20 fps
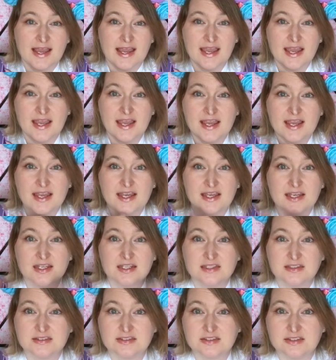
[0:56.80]

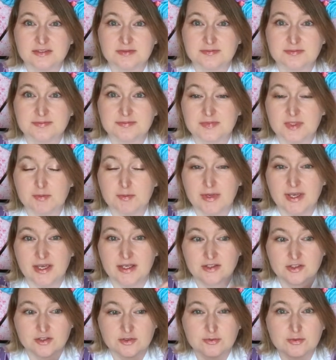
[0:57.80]
and we
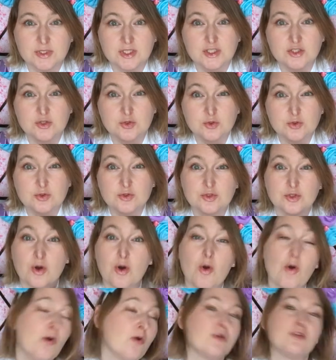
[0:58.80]
had to redo the
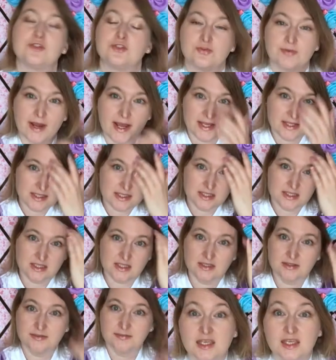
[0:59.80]
whole
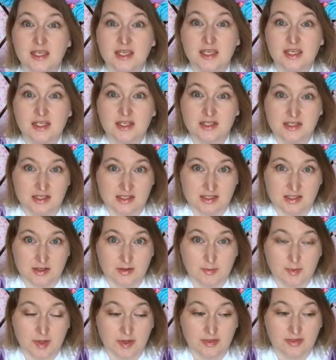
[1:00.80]
dress in less than
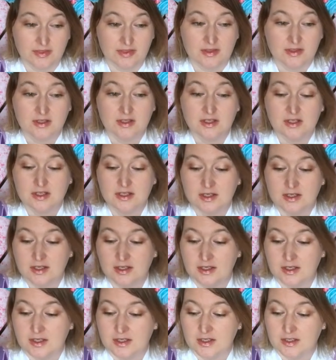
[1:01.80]
a month.
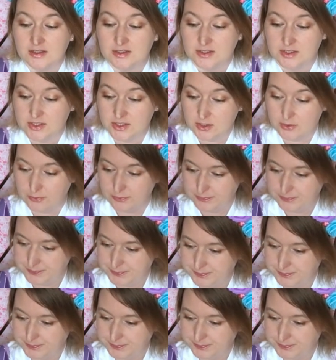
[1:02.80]
So,